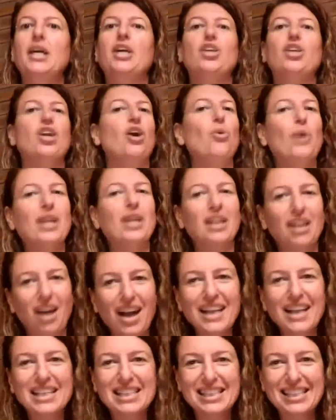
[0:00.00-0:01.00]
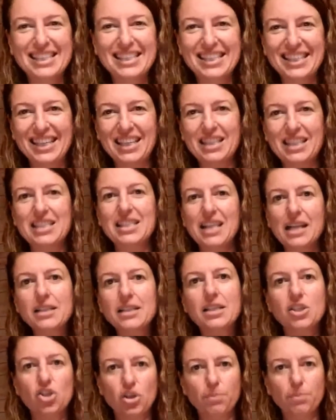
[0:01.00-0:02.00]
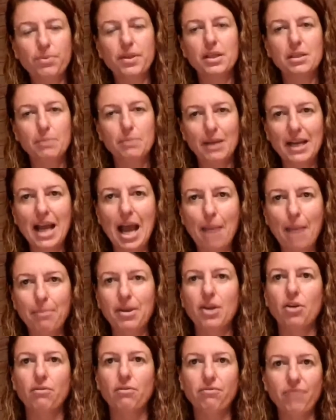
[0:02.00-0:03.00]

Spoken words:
No one likes to see the censorship that has been happening on